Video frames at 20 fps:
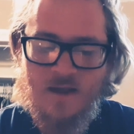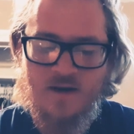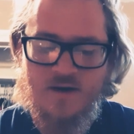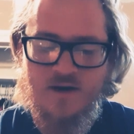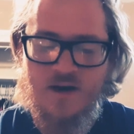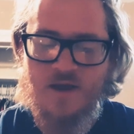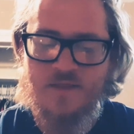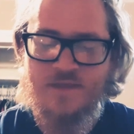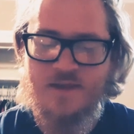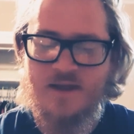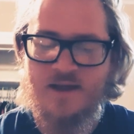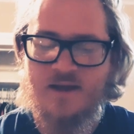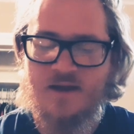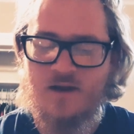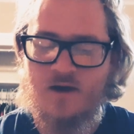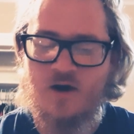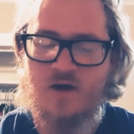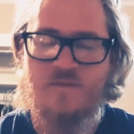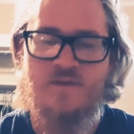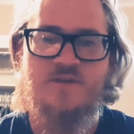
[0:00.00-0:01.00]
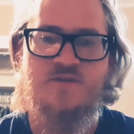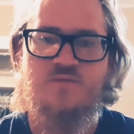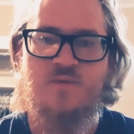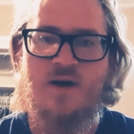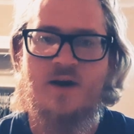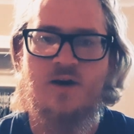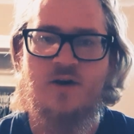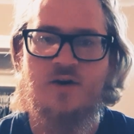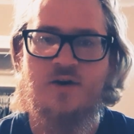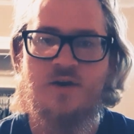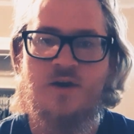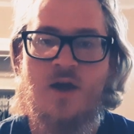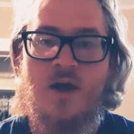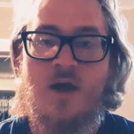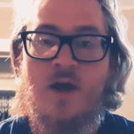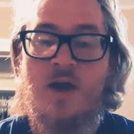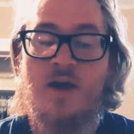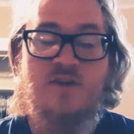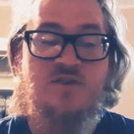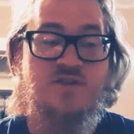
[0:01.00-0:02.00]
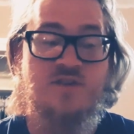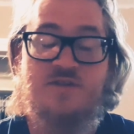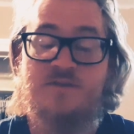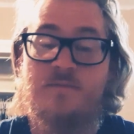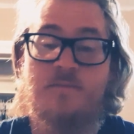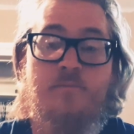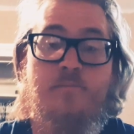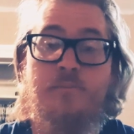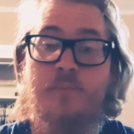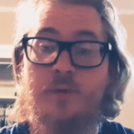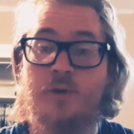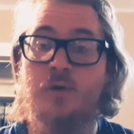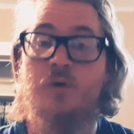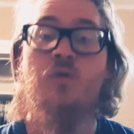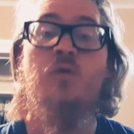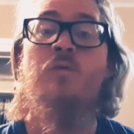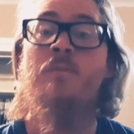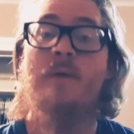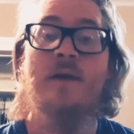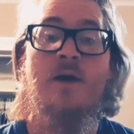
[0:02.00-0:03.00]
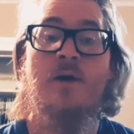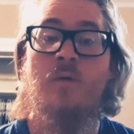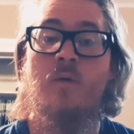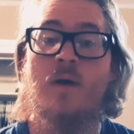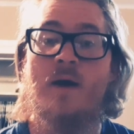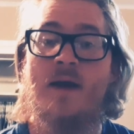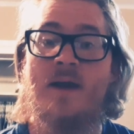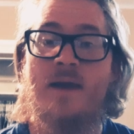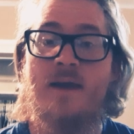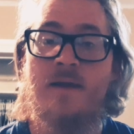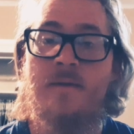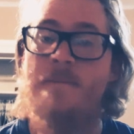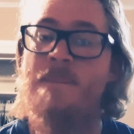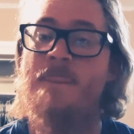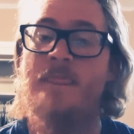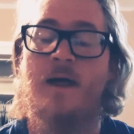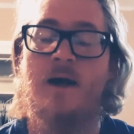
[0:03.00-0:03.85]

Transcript: Nothing on this record just blew me away.